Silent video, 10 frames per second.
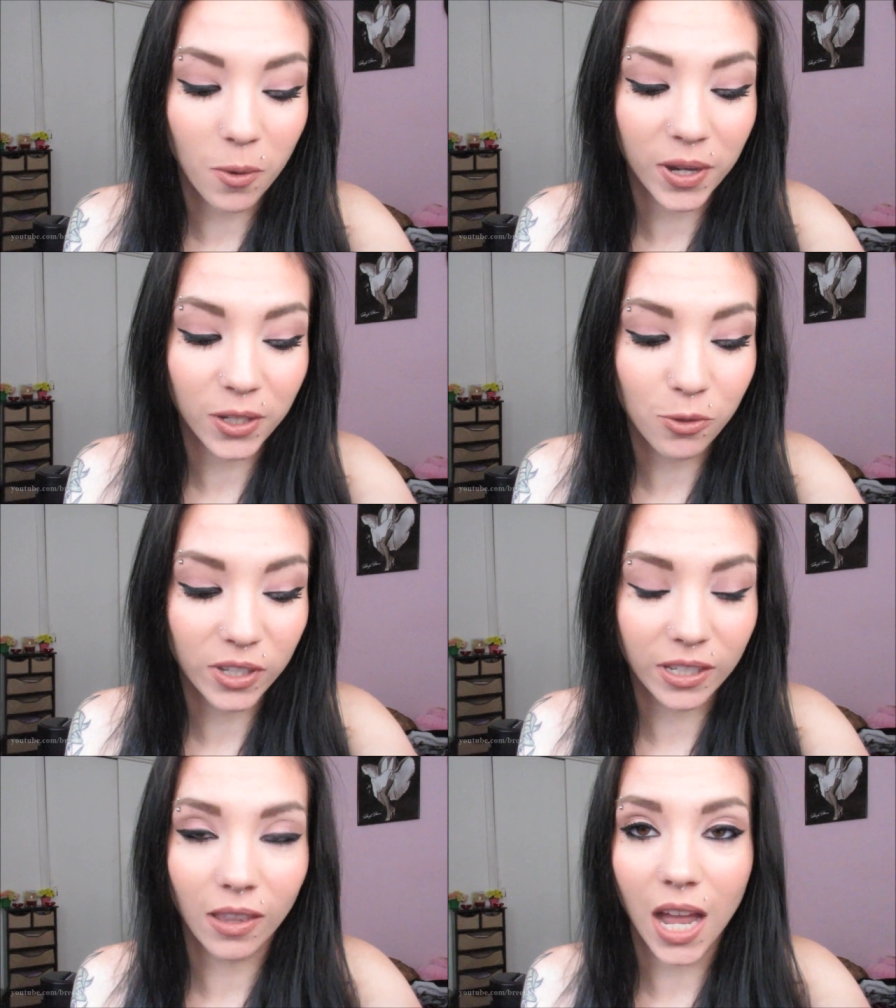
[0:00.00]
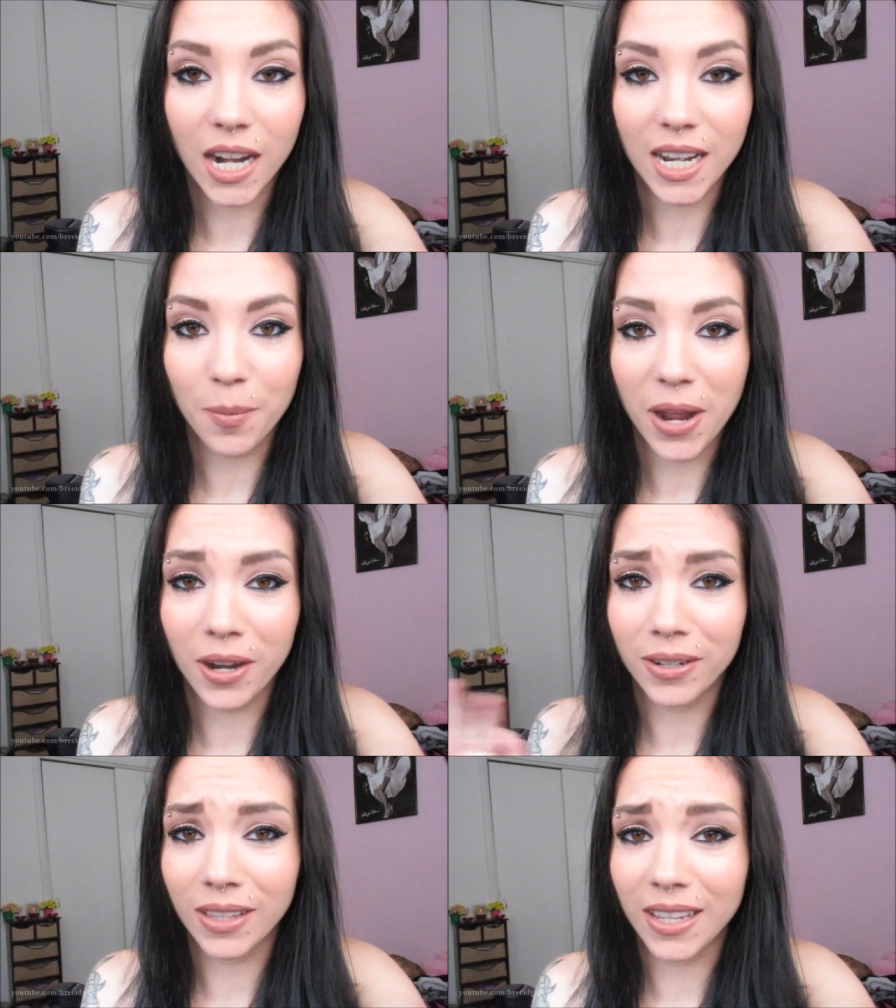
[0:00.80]
why I'm going to a salon, and I'm
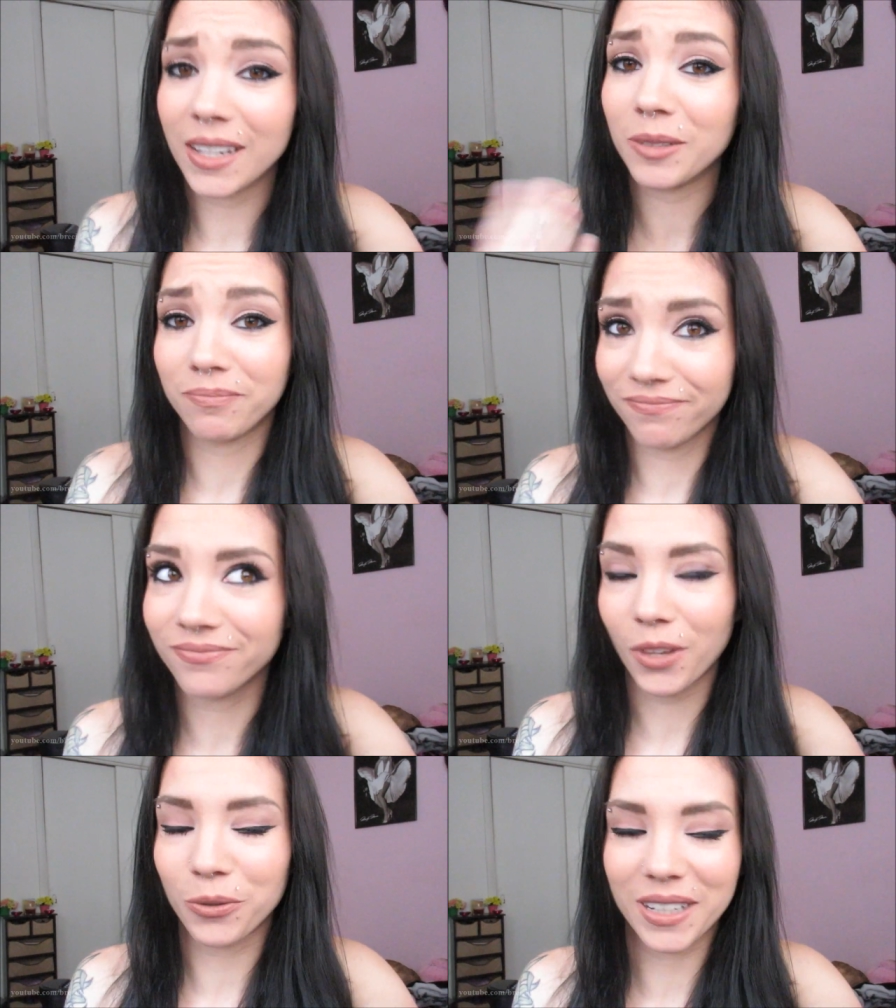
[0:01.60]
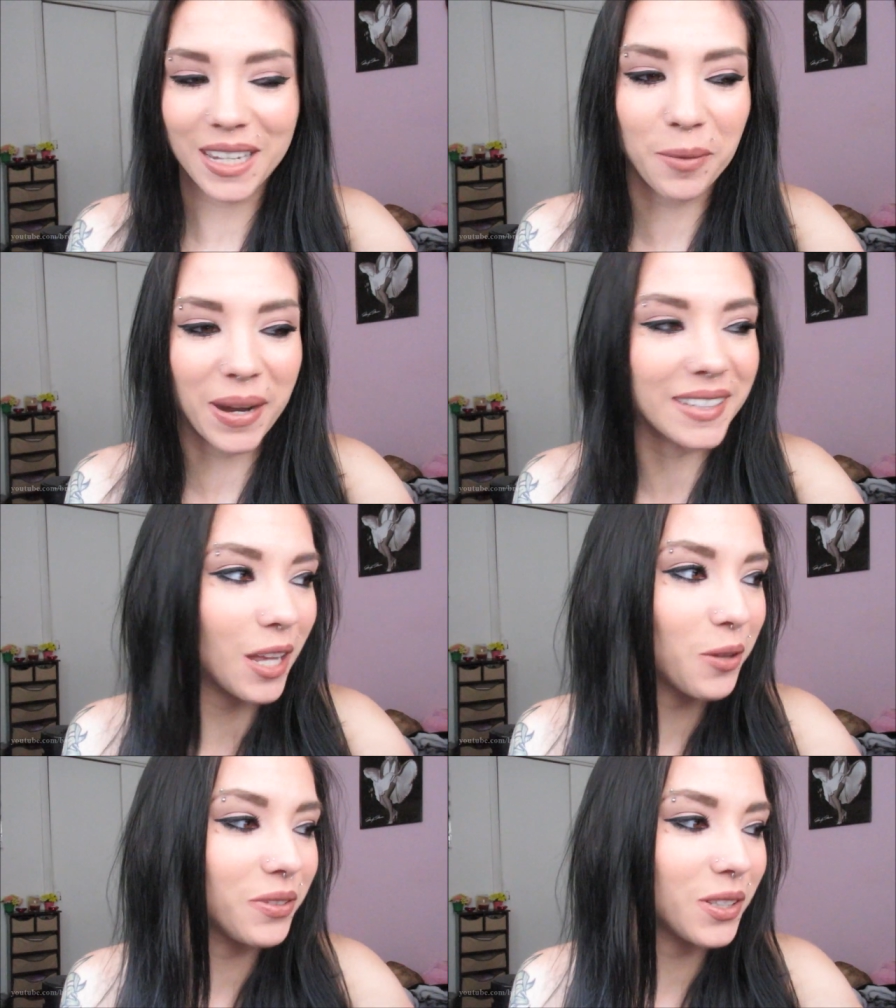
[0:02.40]
not going to, like, risk it
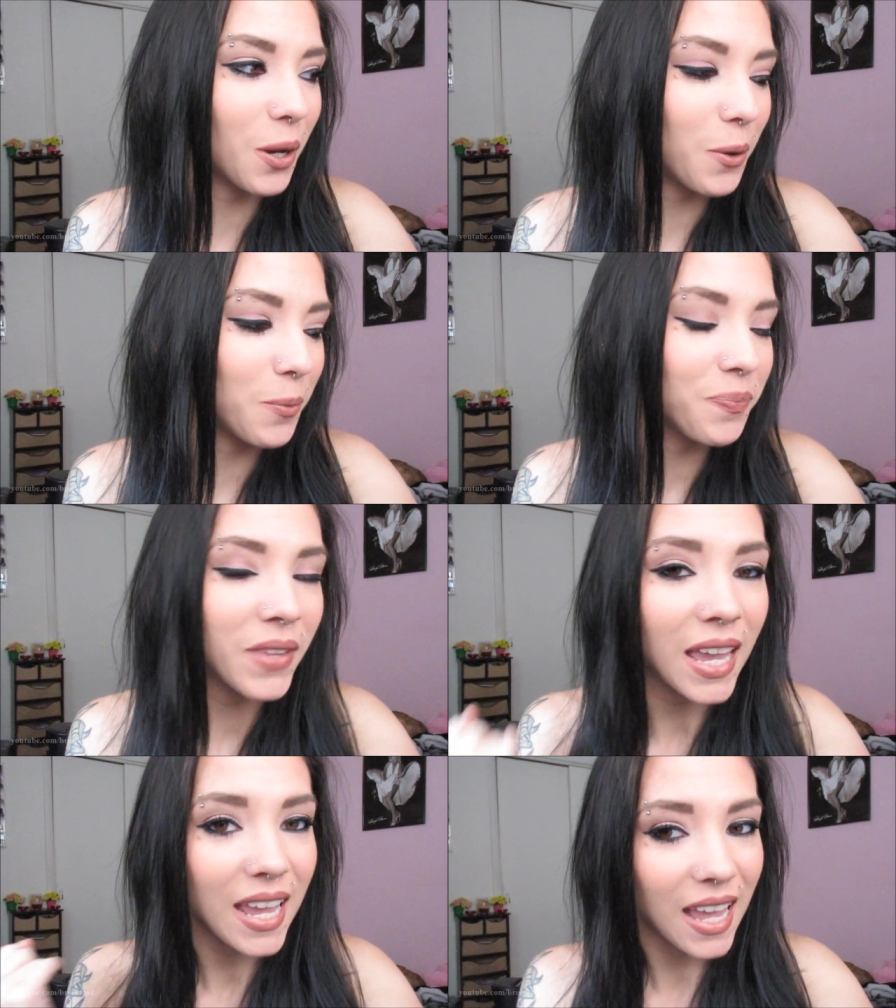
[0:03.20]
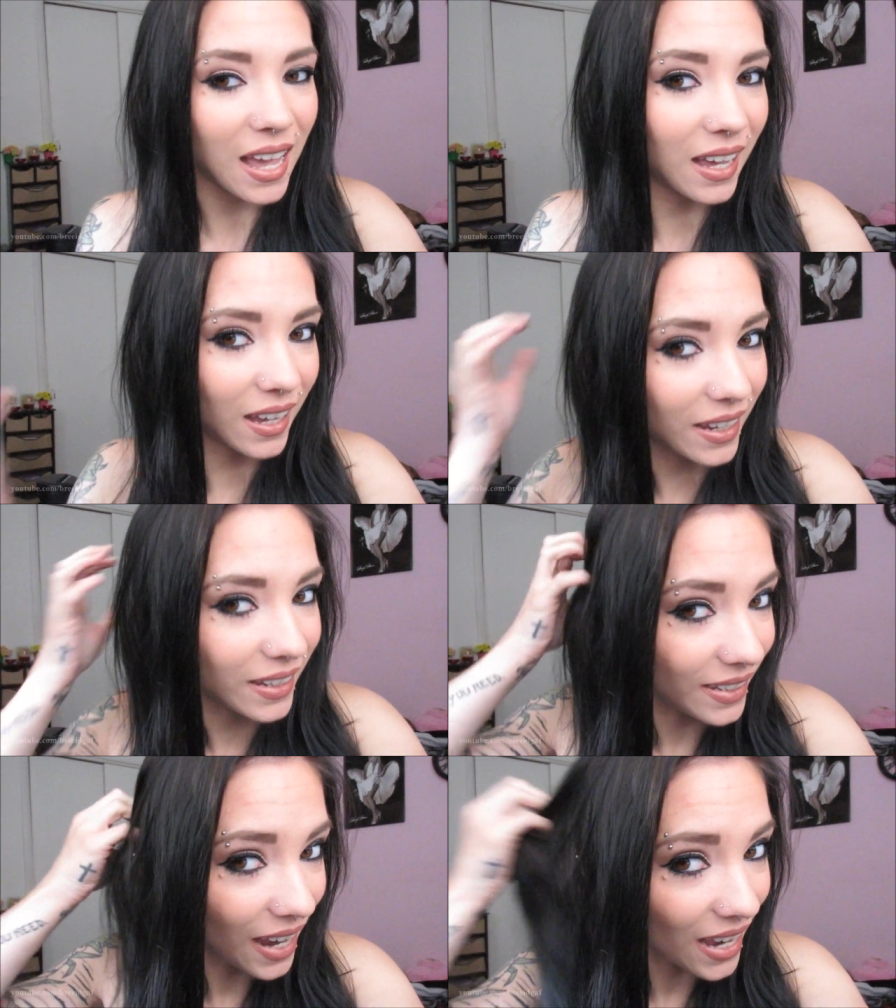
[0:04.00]
myself. So,
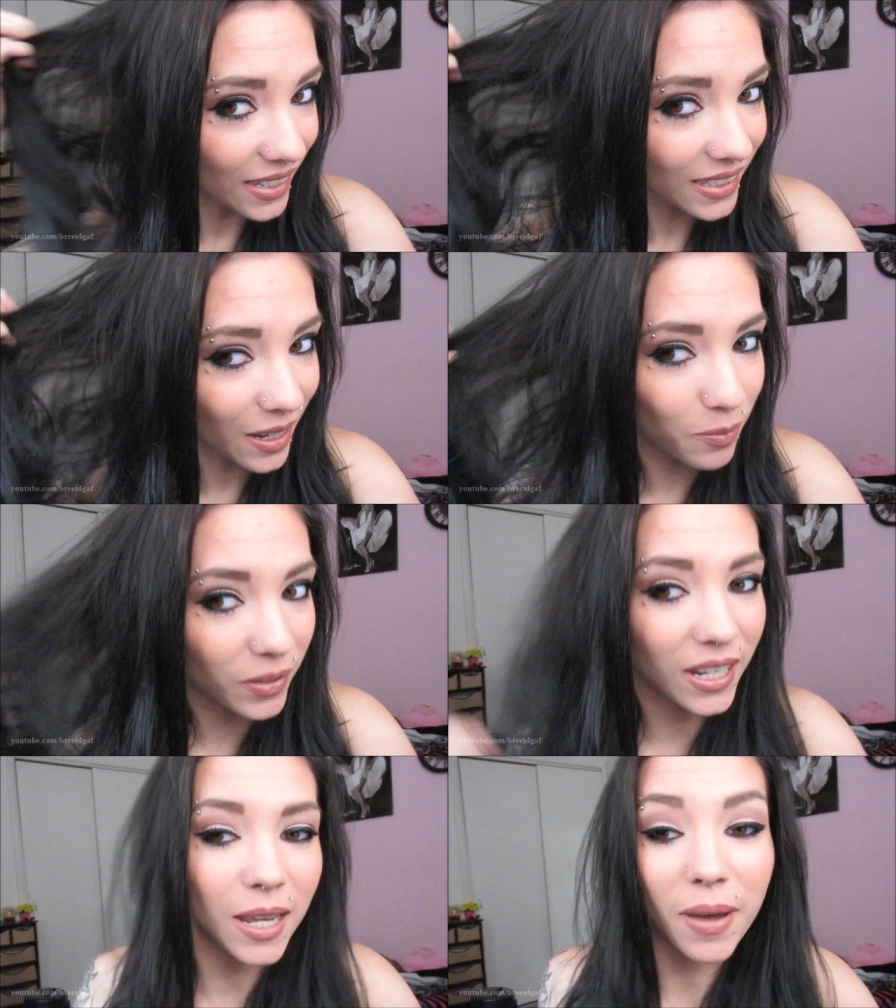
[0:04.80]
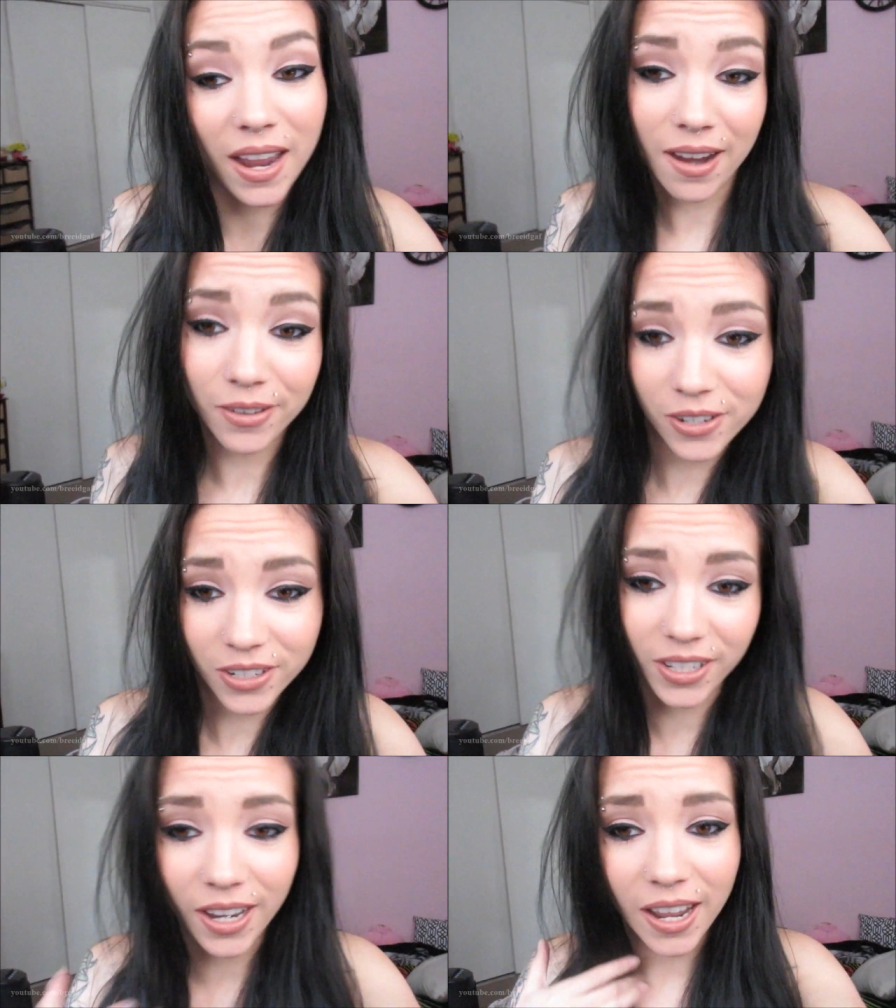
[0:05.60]
uh, yes, I'm going to get my hair
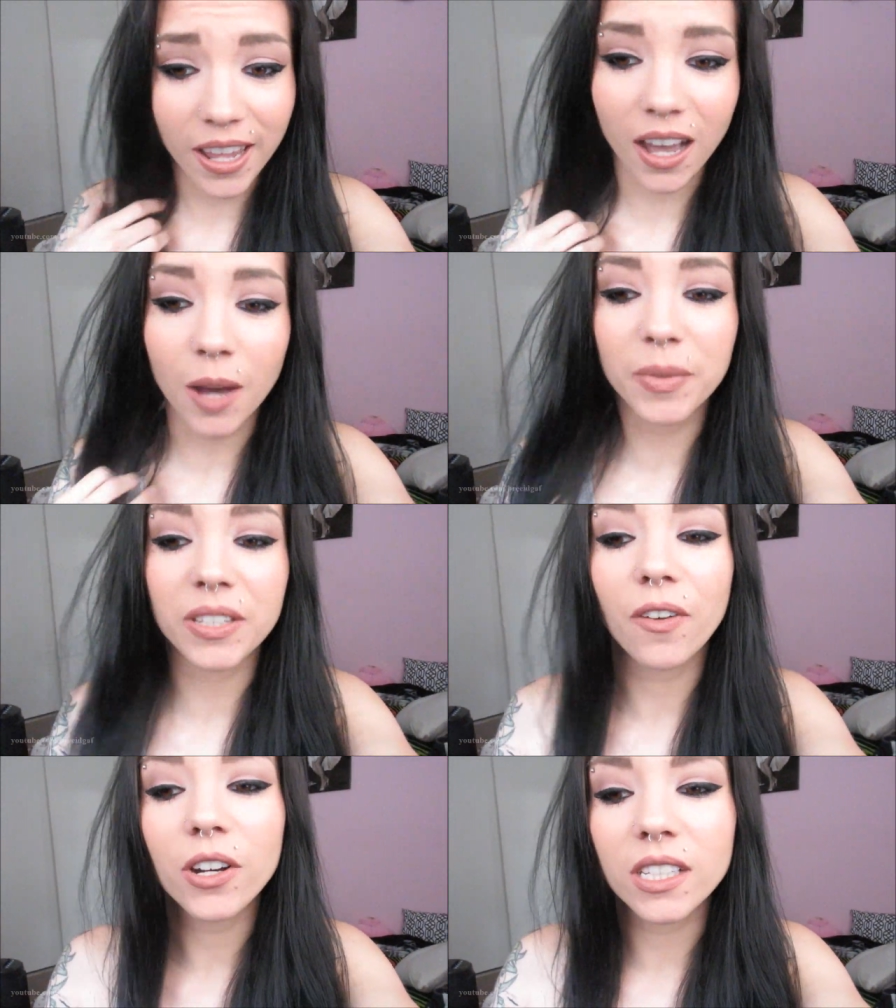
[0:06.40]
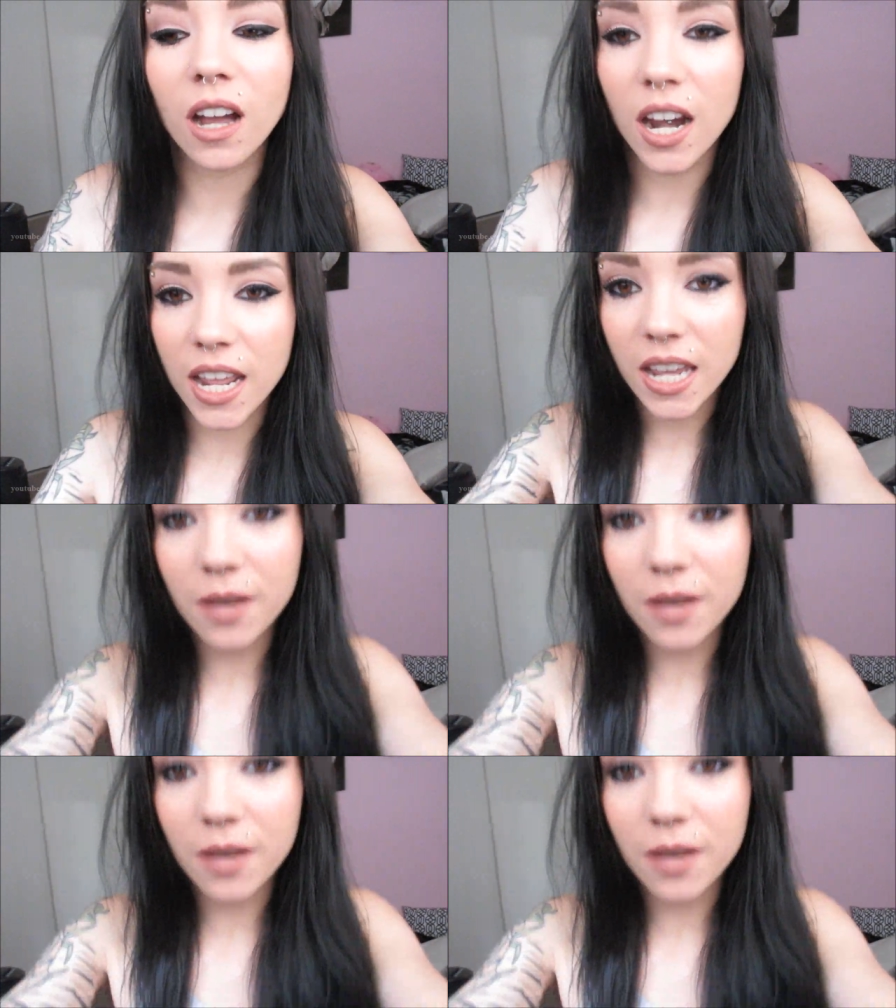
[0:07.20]
done today. Um, as far as cutting